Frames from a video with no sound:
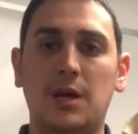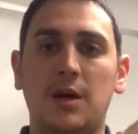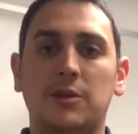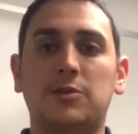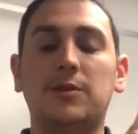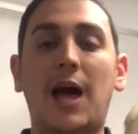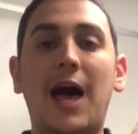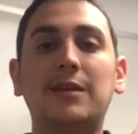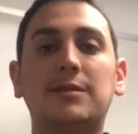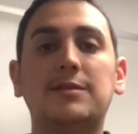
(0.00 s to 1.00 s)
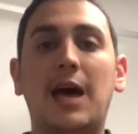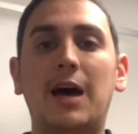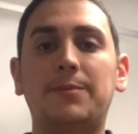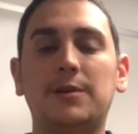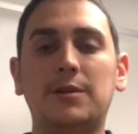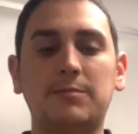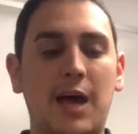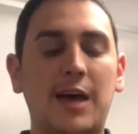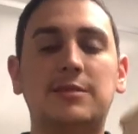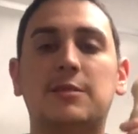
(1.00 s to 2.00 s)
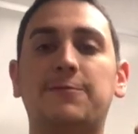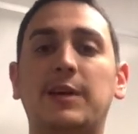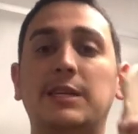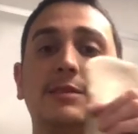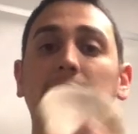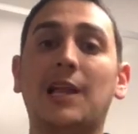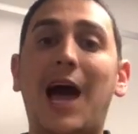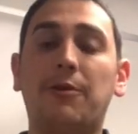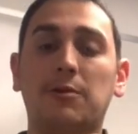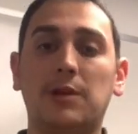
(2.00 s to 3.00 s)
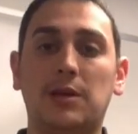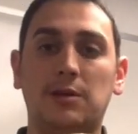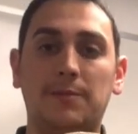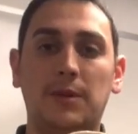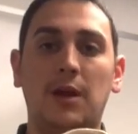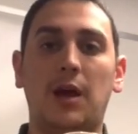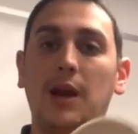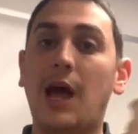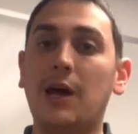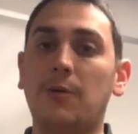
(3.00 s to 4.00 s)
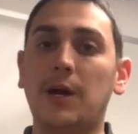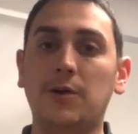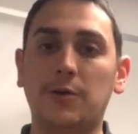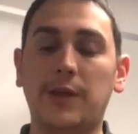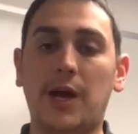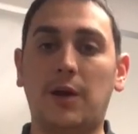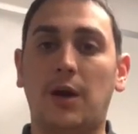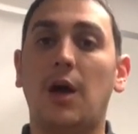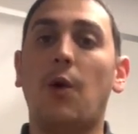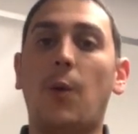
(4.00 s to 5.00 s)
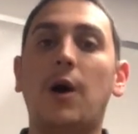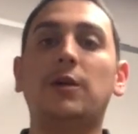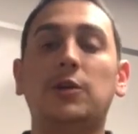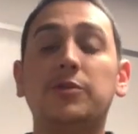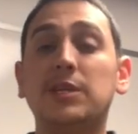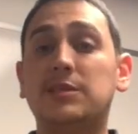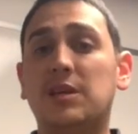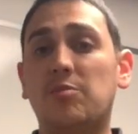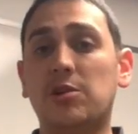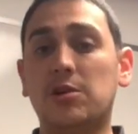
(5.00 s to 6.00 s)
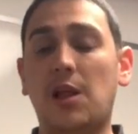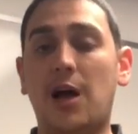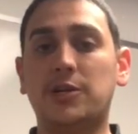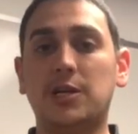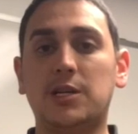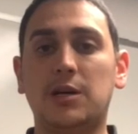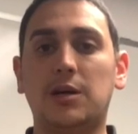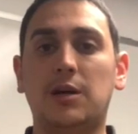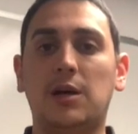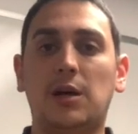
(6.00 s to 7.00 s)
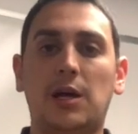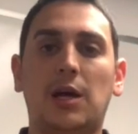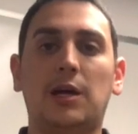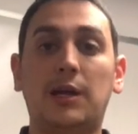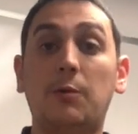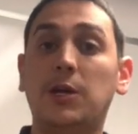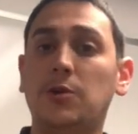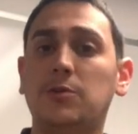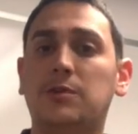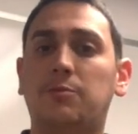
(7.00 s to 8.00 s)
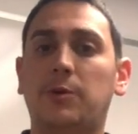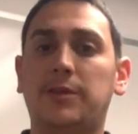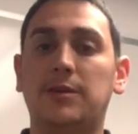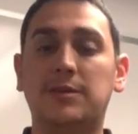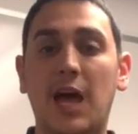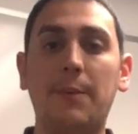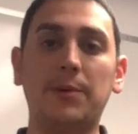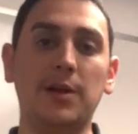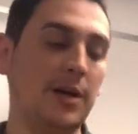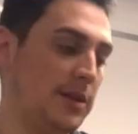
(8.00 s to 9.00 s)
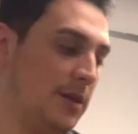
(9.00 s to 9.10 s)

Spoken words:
So the acetabulum has to face laterally. And how do I know that? Well, using similar logic that we use with the scapula and the